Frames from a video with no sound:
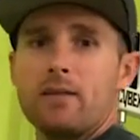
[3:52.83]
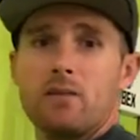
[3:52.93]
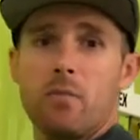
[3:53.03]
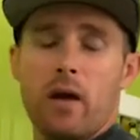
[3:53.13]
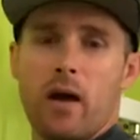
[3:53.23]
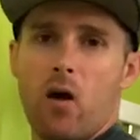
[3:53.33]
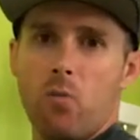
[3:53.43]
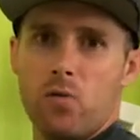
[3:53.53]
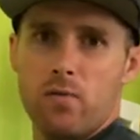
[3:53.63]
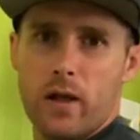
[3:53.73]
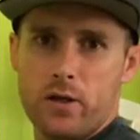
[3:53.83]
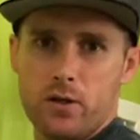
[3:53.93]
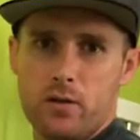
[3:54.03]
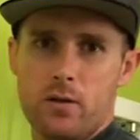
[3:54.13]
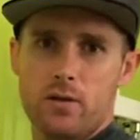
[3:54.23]
some elbow
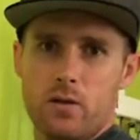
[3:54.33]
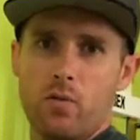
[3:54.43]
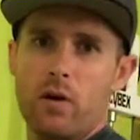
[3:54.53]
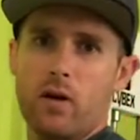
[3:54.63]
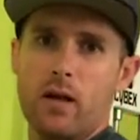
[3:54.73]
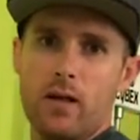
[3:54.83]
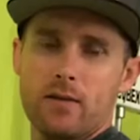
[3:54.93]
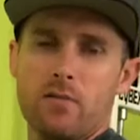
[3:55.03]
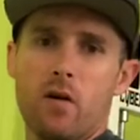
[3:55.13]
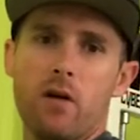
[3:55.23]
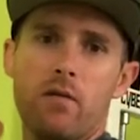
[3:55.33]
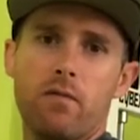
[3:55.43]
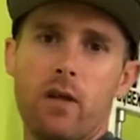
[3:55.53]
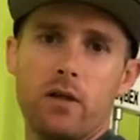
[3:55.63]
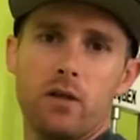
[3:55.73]
flexion. So we're gonna get some
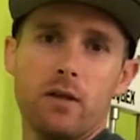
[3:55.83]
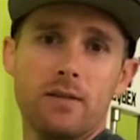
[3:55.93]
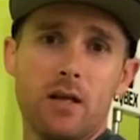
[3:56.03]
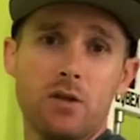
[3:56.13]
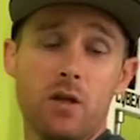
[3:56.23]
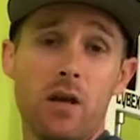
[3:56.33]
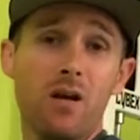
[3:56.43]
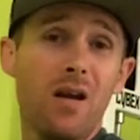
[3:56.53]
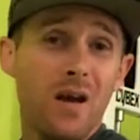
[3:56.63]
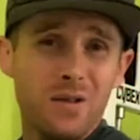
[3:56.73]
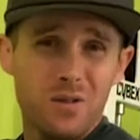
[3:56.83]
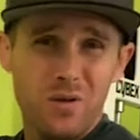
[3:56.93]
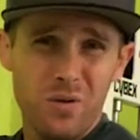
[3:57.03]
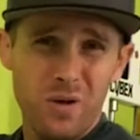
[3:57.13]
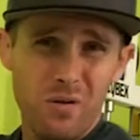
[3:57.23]
flexion extension here.
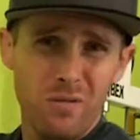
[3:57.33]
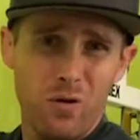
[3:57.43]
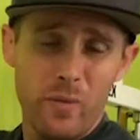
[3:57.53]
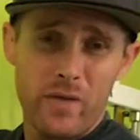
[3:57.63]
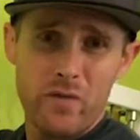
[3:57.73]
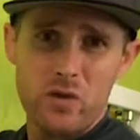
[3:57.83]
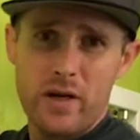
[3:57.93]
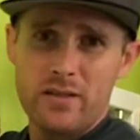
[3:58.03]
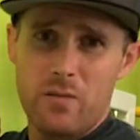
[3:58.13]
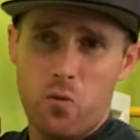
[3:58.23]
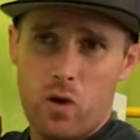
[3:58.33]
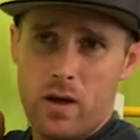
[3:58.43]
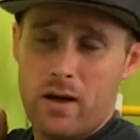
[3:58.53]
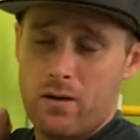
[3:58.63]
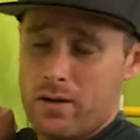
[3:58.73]
So you'll get a little bit of a tricep
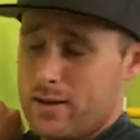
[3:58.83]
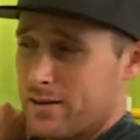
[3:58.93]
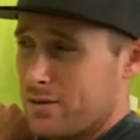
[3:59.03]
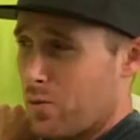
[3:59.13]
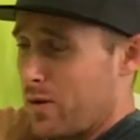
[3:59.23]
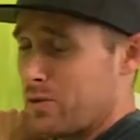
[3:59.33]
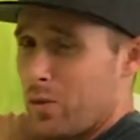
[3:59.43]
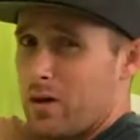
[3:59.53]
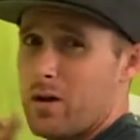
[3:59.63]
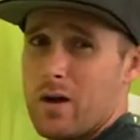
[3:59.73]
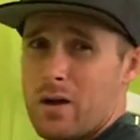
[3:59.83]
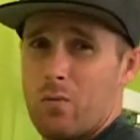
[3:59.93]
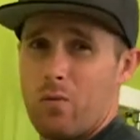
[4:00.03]
workout in this one as well. It